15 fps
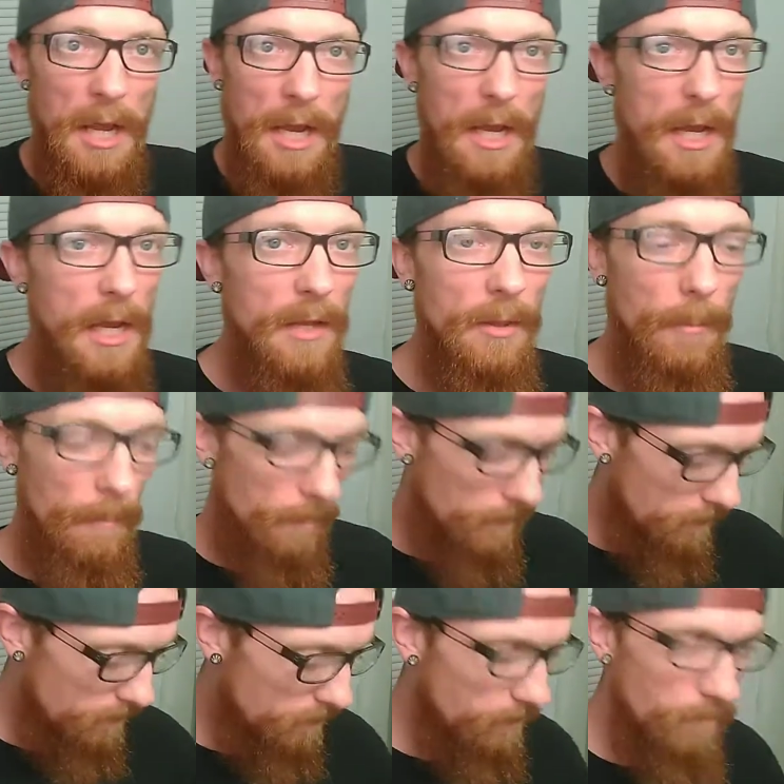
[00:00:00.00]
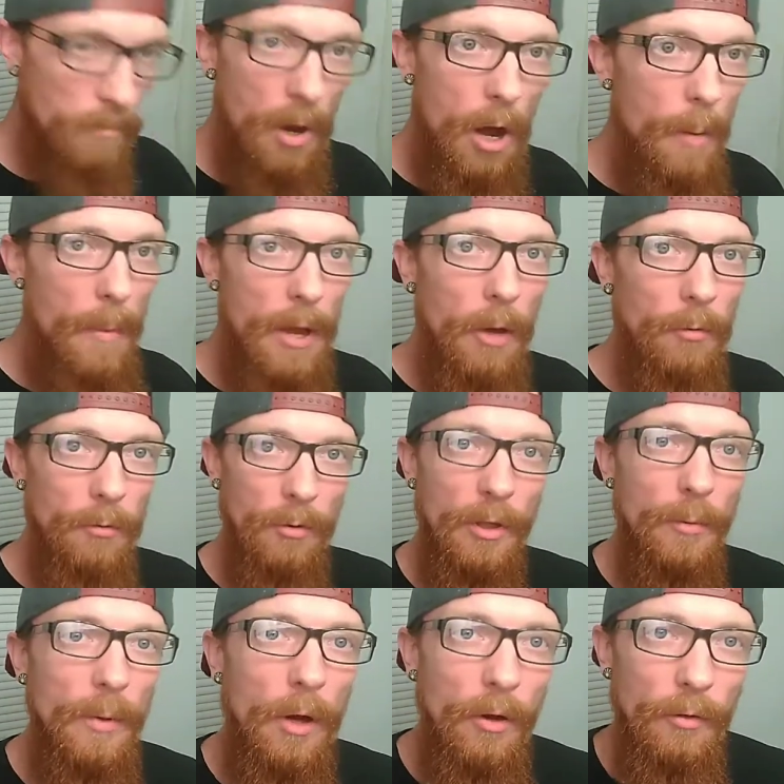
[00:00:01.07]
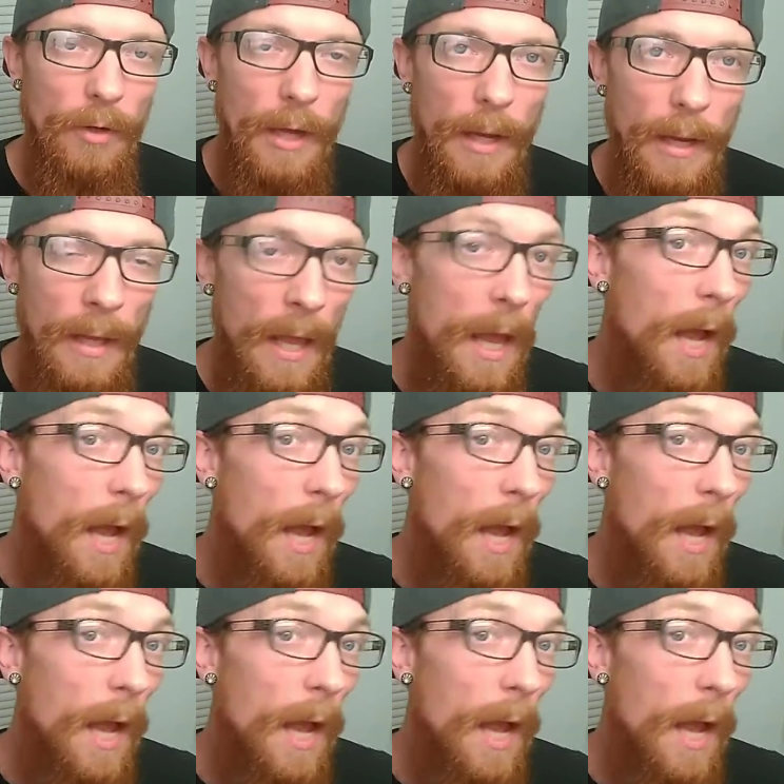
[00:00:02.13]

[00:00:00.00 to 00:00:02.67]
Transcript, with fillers: and the balm held really well all day.